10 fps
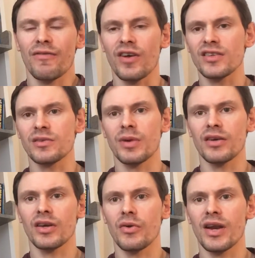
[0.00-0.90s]
fussed about
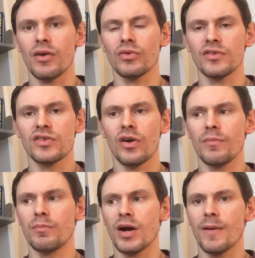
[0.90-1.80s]
going out all the time,
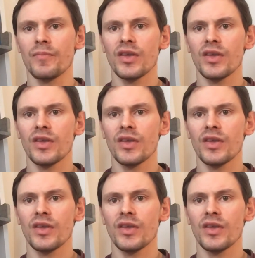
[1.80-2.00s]
but